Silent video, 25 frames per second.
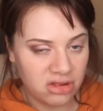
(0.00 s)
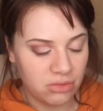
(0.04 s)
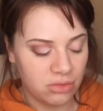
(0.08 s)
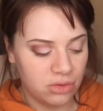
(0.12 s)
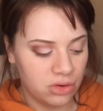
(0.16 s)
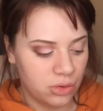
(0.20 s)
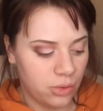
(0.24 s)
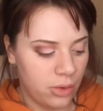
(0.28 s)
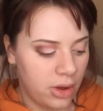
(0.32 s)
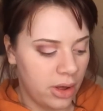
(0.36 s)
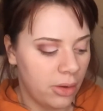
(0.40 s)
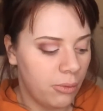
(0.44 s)
it
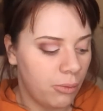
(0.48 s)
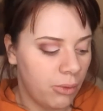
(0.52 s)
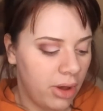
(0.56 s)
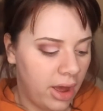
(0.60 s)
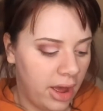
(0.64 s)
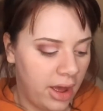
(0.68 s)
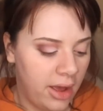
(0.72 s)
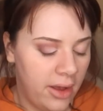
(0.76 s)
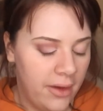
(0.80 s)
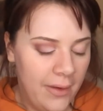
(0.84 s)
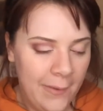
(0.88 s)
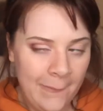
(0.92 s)
was quite
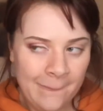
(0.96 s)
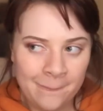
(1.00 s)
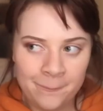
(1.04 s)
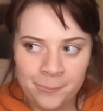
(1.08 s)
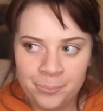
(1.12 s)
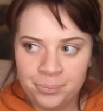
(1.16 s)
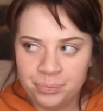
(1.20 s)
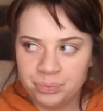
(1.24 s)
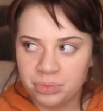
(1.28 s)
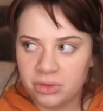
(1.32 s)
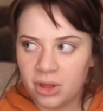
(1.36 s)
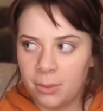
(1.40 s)
wet,
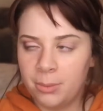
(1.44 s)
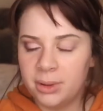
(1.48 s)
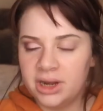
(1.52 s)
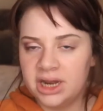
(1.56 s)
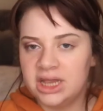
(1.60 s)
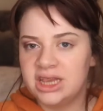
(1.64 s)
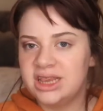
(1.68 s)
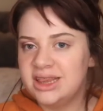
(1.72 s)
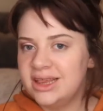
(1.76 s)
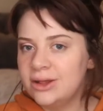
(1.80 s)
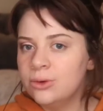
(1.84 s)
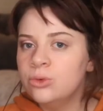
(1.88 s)
but
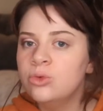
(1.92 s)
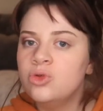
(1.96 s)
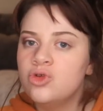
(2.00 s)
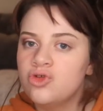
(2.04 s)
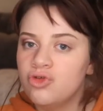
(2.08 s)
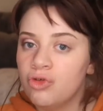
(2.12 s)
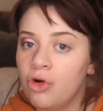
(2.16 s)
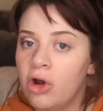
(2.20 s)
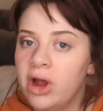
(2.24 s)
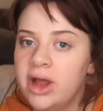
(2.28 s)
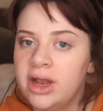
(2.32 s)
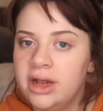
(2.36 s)
it still
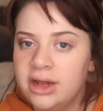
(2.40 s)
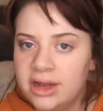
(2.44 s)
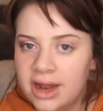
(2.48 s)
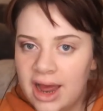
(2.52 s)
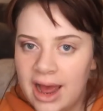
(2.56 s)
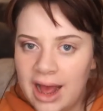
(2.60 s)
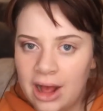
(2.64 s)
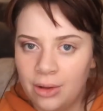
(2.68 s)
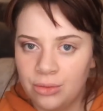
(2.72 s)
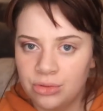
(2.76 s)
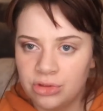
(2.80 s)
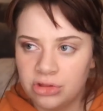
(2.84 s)
dried
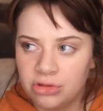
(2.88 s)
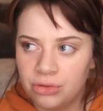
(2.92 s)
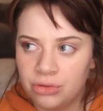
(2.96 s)
down,